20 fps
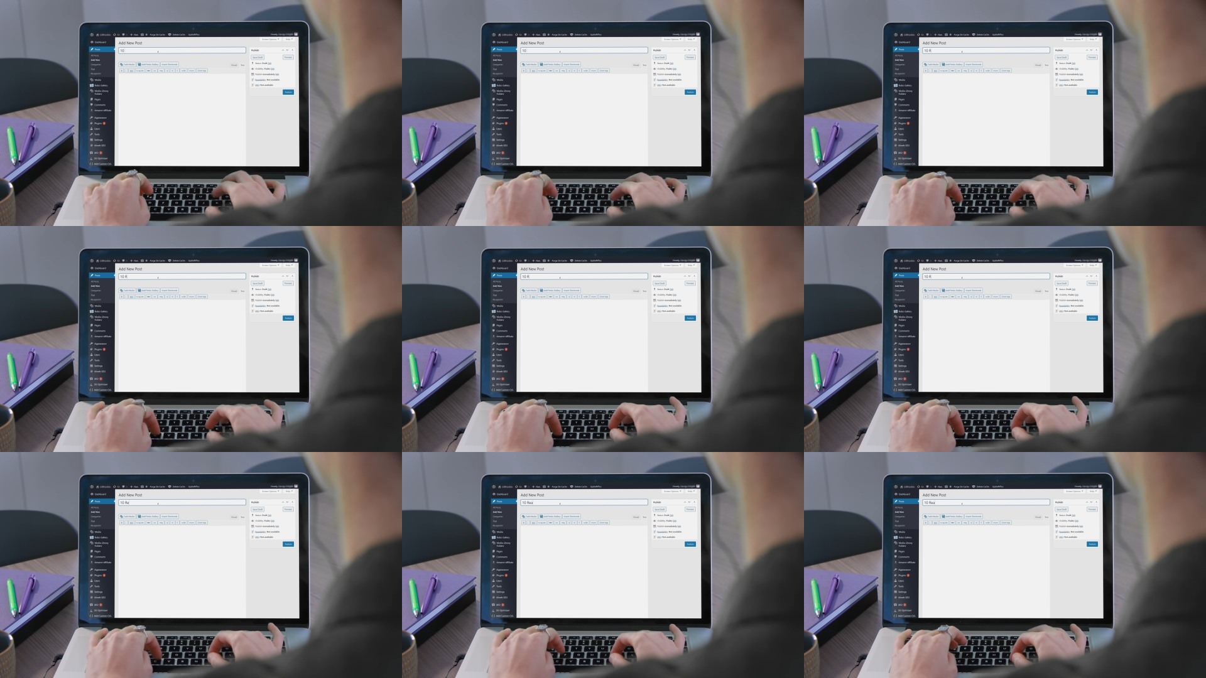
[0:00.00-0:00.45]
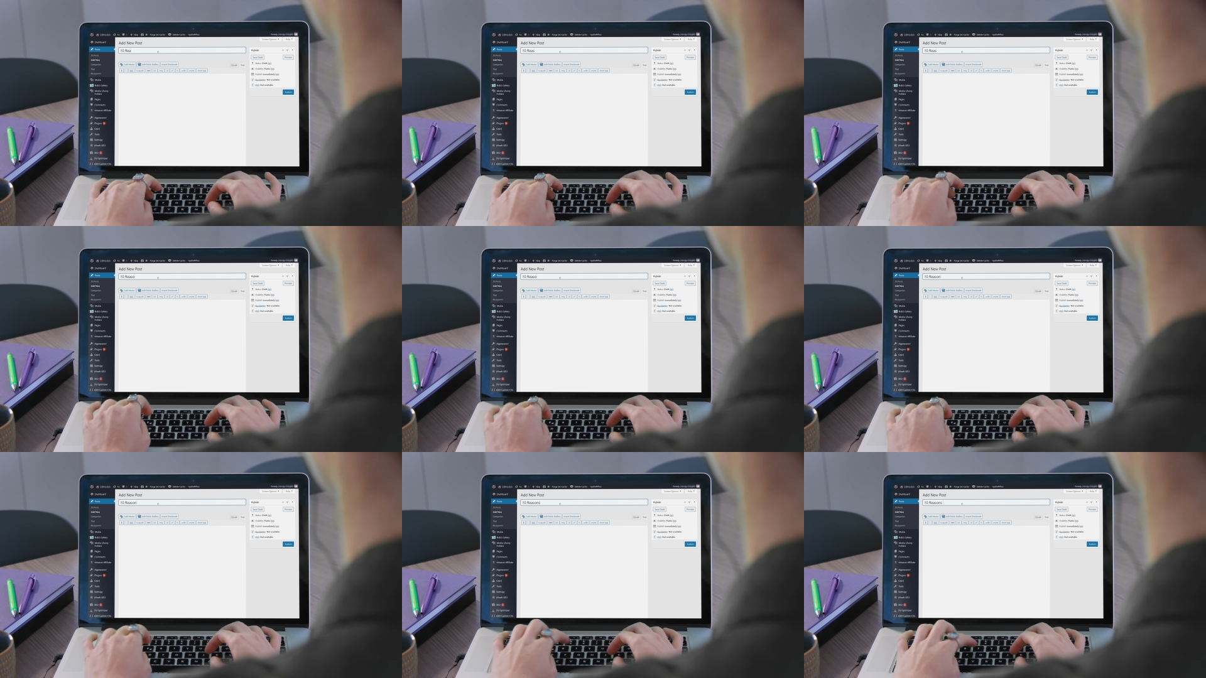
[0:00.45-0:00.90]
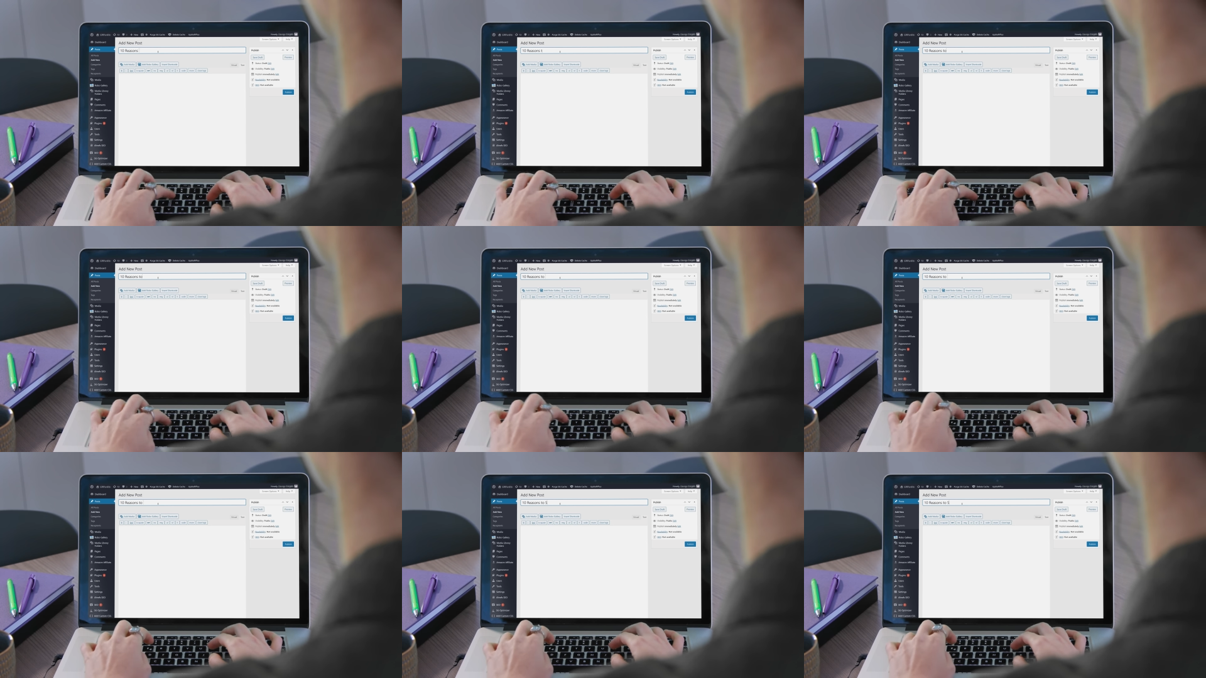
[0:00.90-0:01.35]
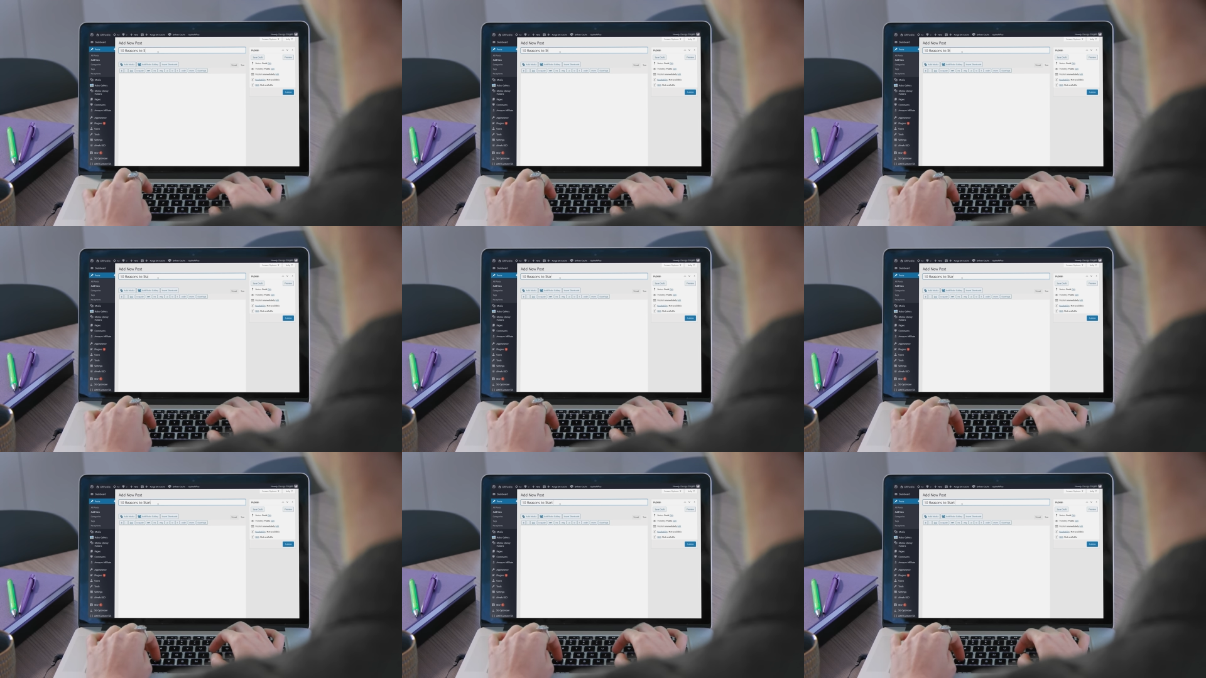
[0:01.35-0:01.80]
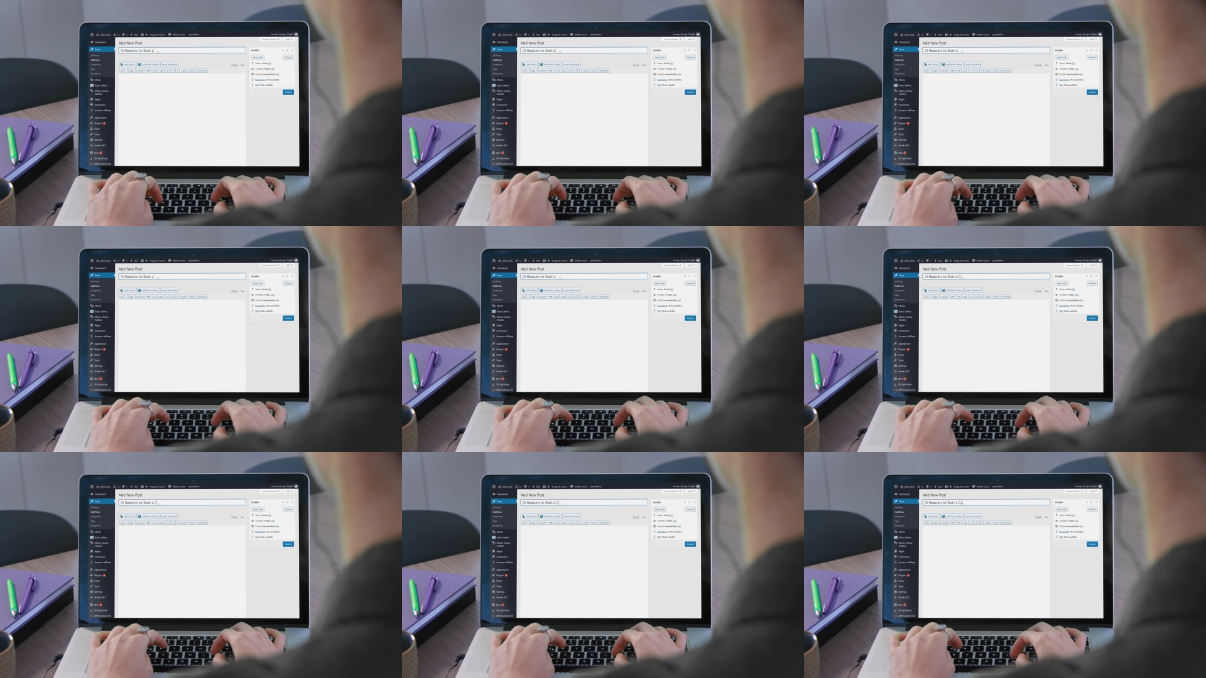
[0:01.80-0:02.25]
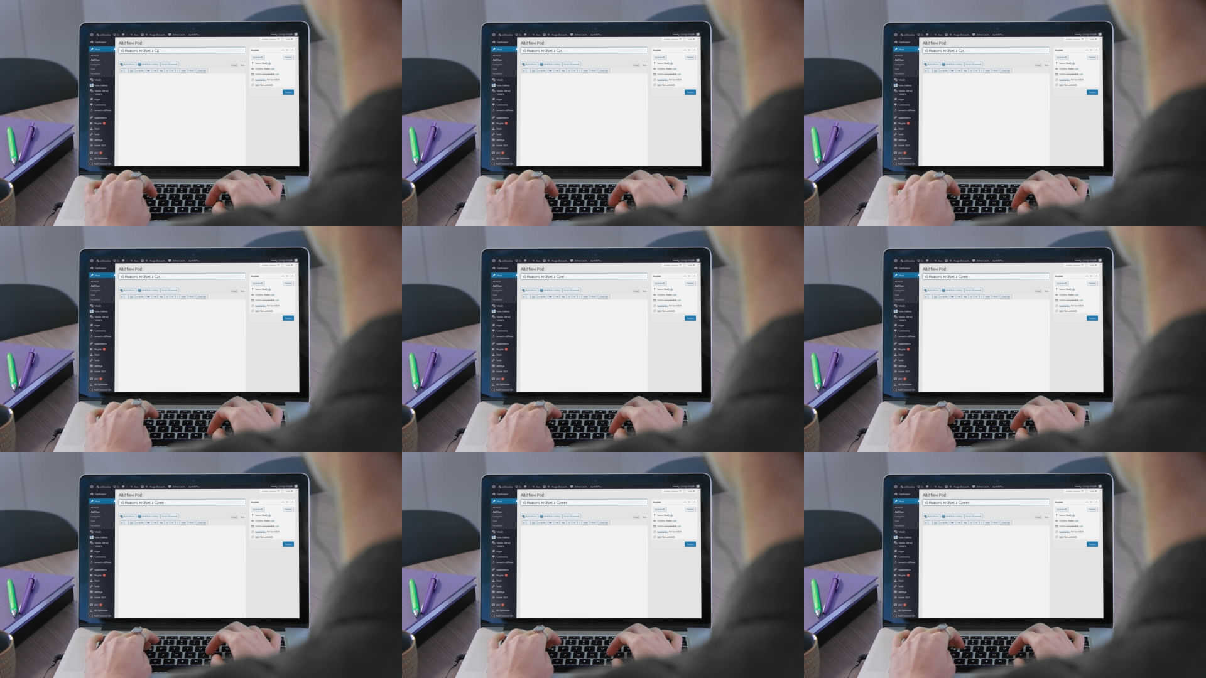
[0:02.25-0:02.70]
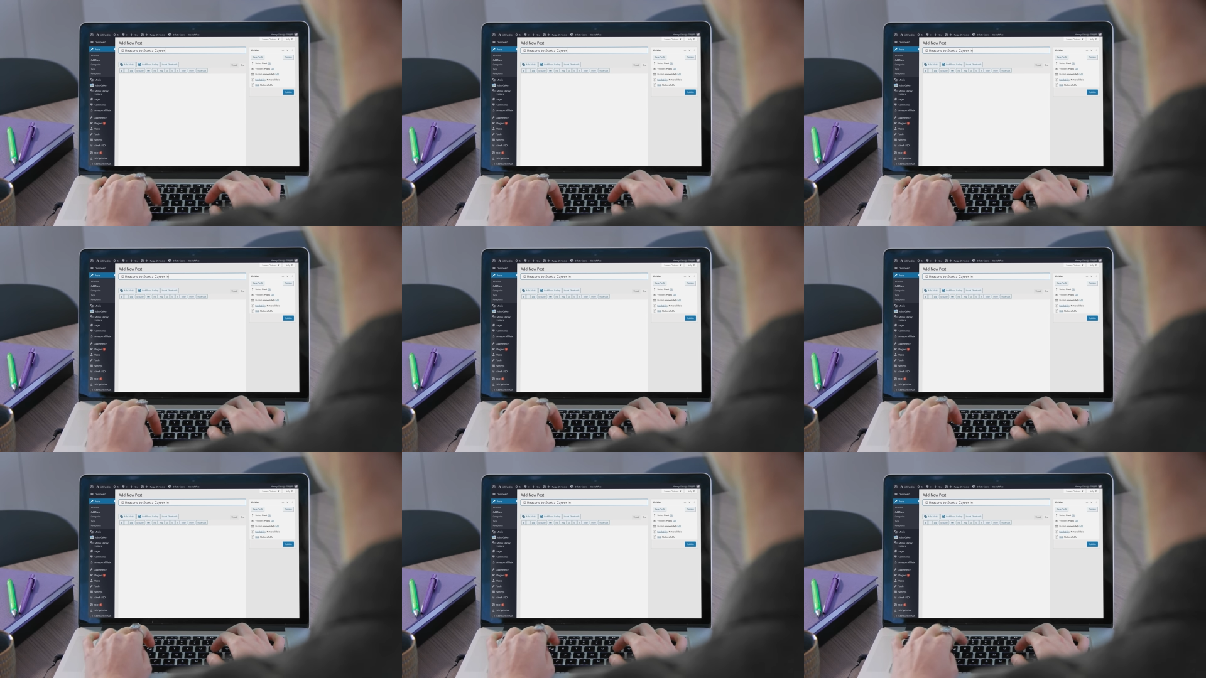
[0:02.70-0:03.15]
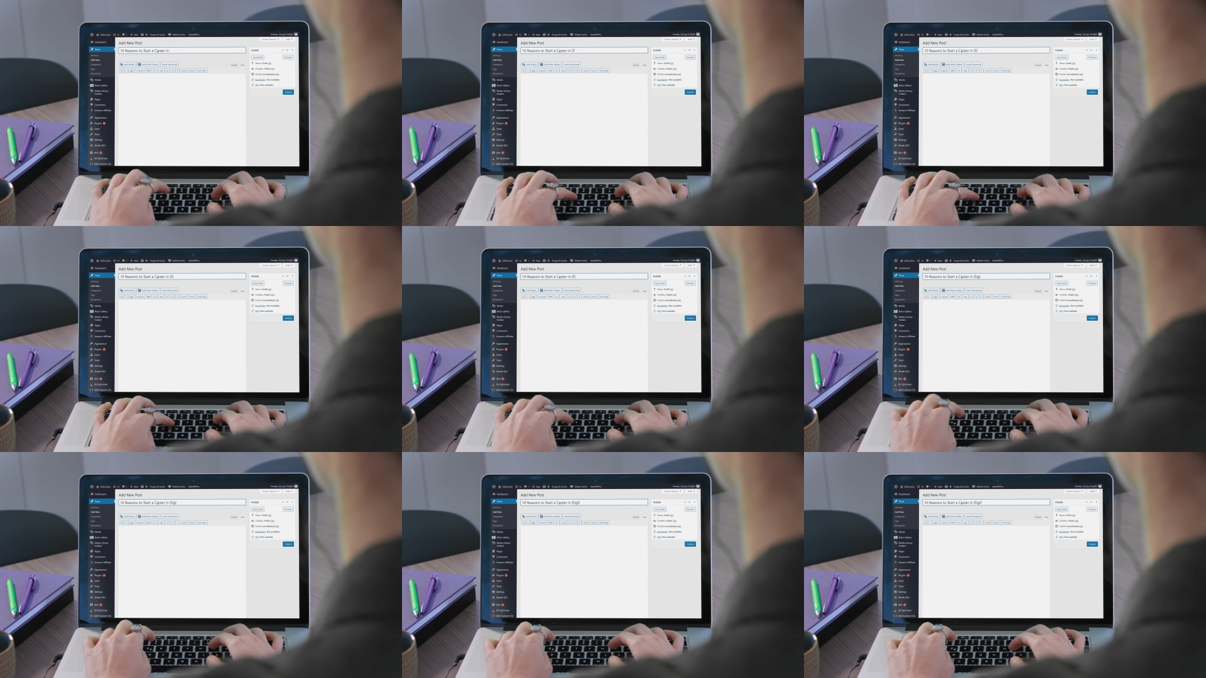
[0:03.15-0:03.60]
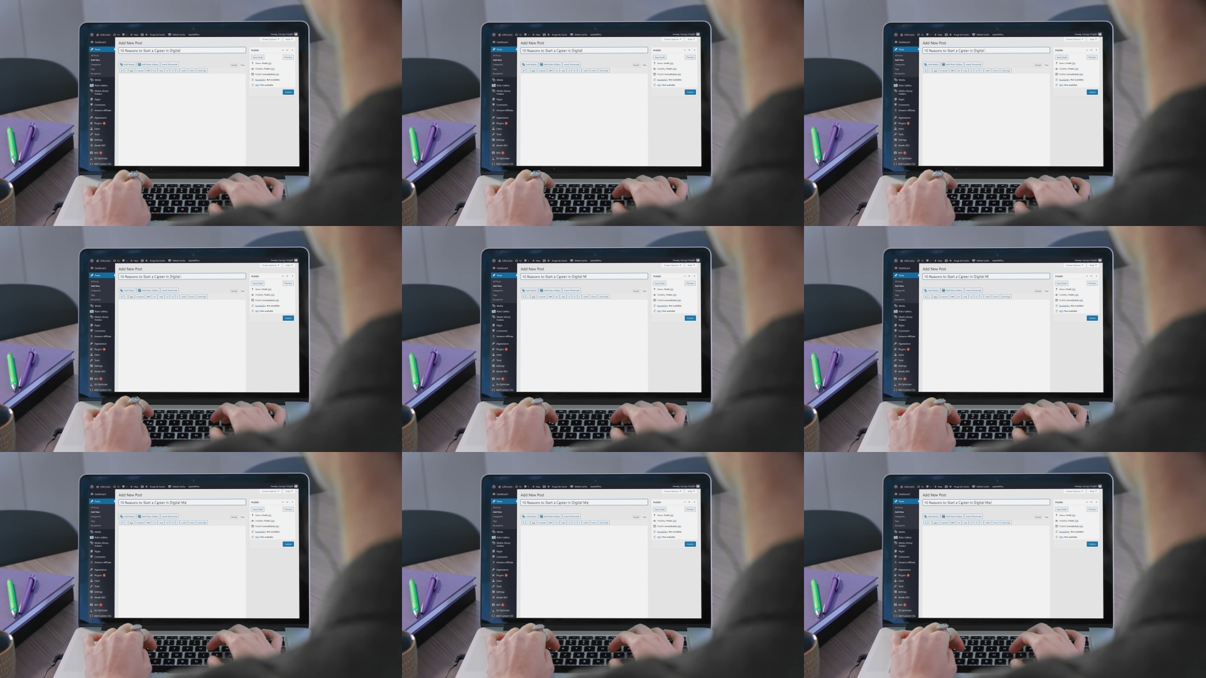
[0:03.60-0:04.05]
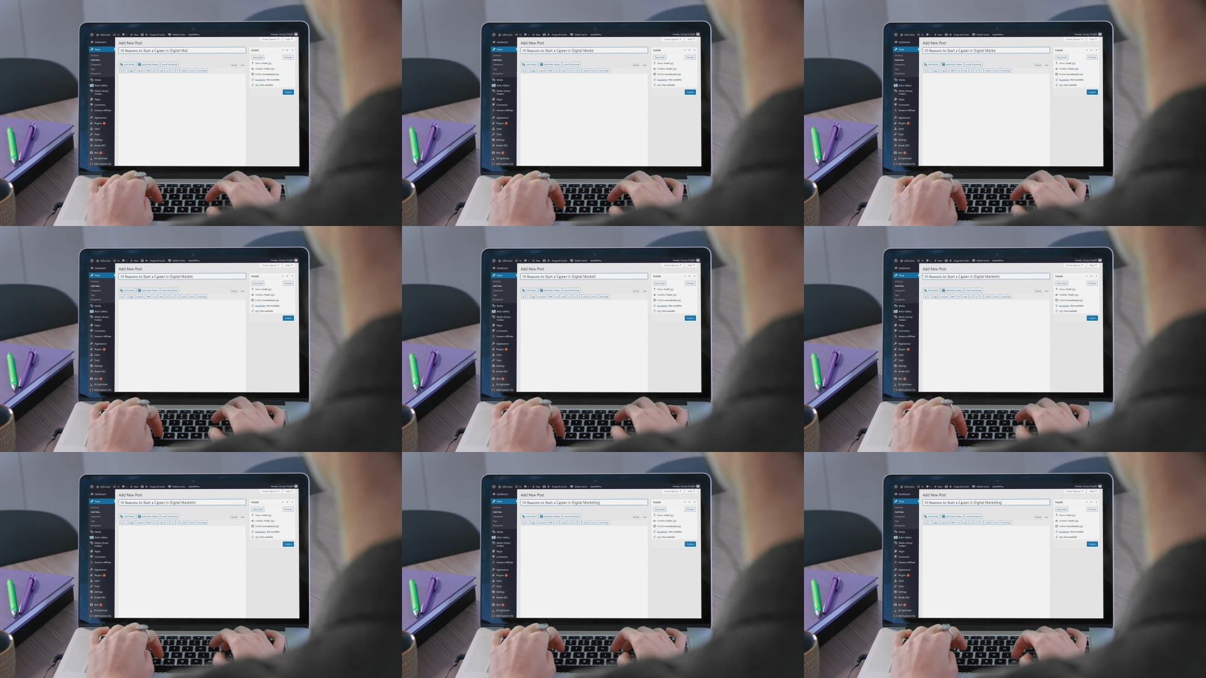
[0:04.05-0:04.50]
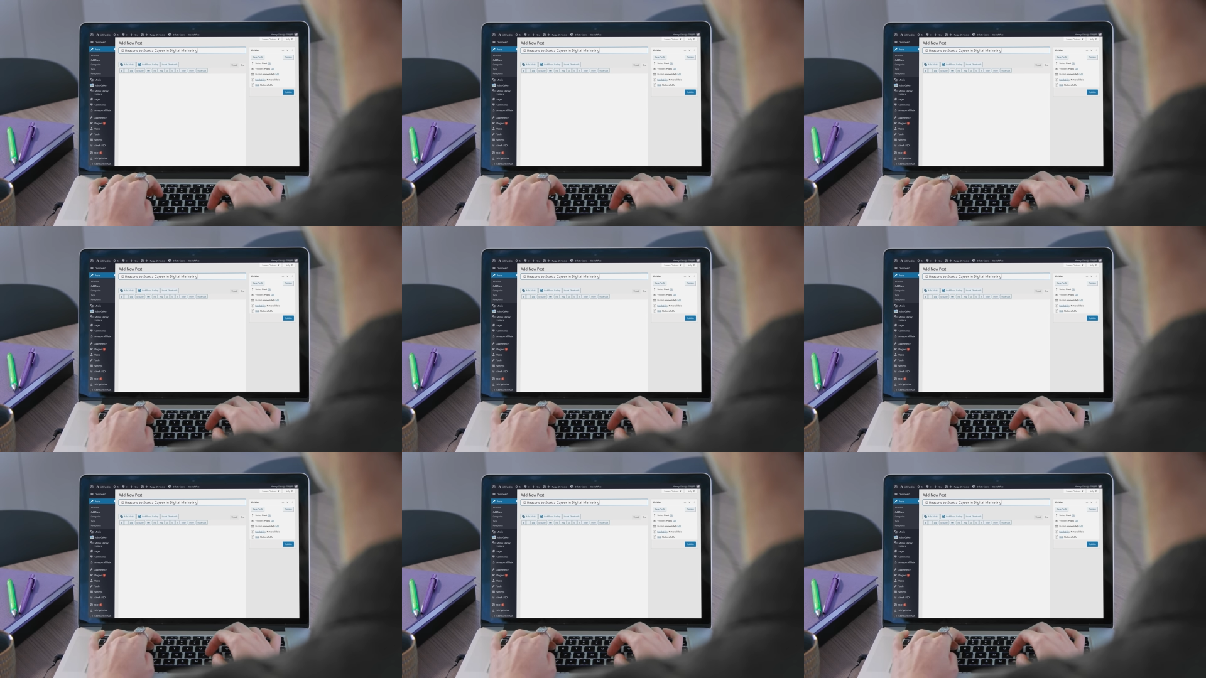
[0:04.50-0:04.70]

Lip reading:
Nobody's mouth can be seen.